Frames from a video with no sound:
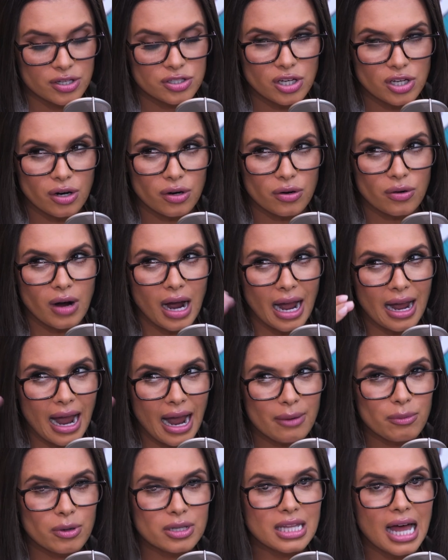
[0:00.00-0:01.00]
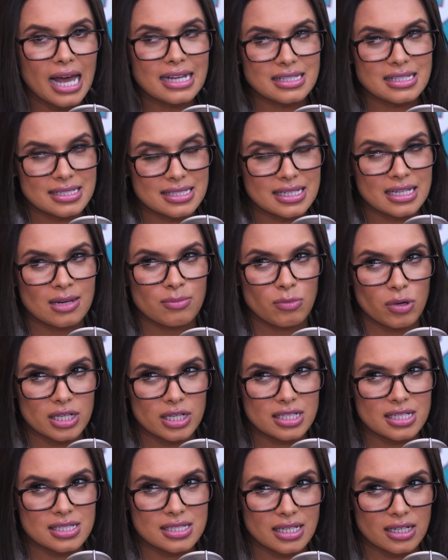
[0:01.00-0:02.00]
So I would like to see him win
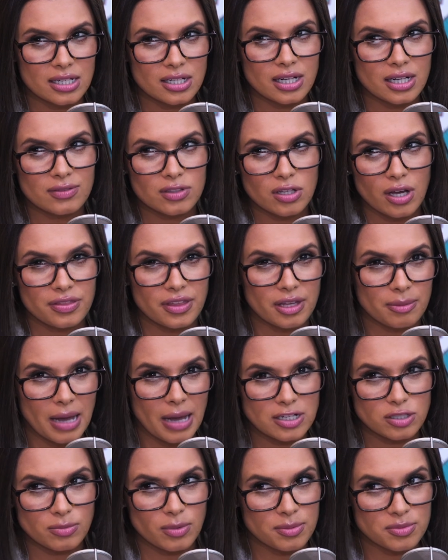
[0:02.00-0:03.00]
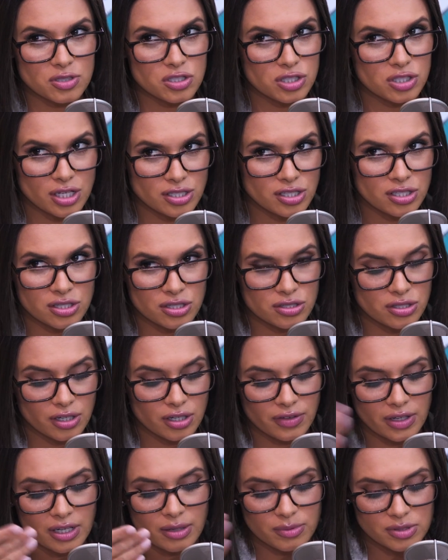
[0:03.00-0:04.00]
it this year, even though I think Patrick Mahomes is just as
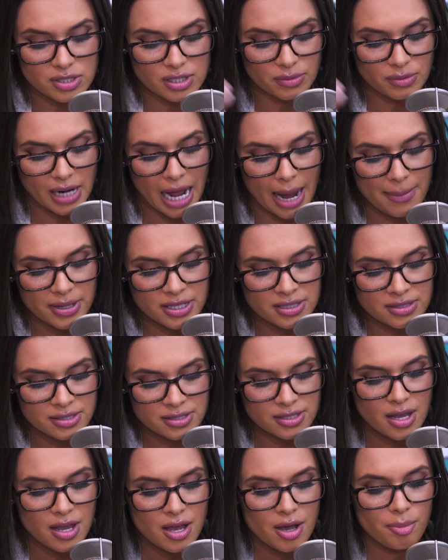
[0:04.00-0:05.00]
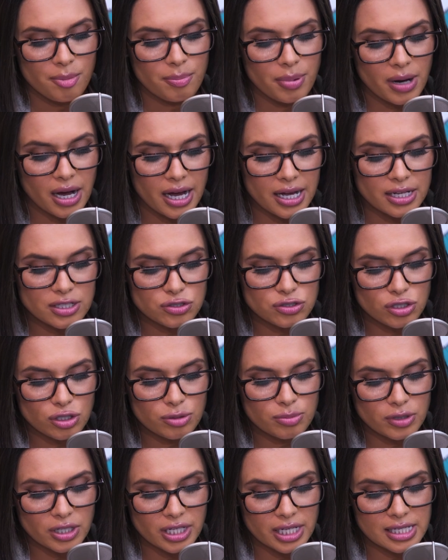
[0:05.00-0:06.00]
deserving, and we'll see what happens. But Drew
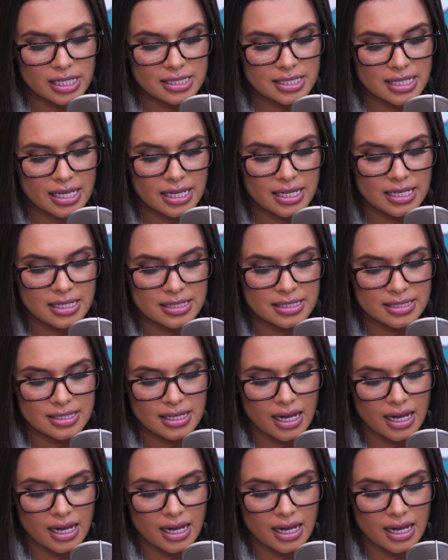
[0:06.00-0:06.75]
Brees is.